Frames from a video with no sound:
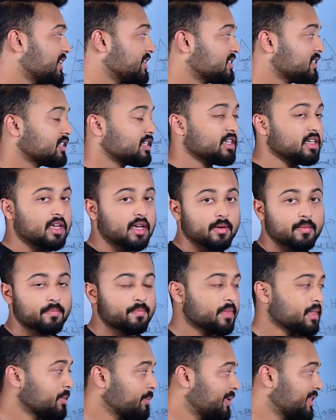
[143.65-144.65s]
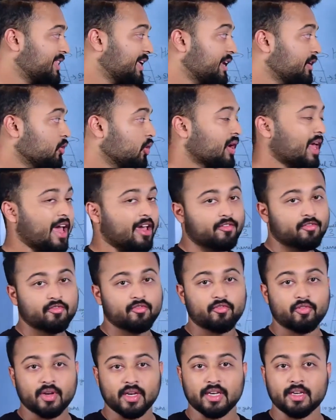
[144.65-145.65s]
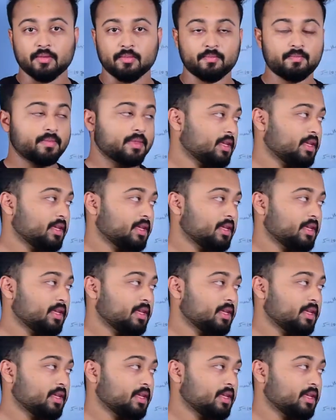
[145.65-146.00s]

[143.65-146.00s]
decent income, but they don't have freedom.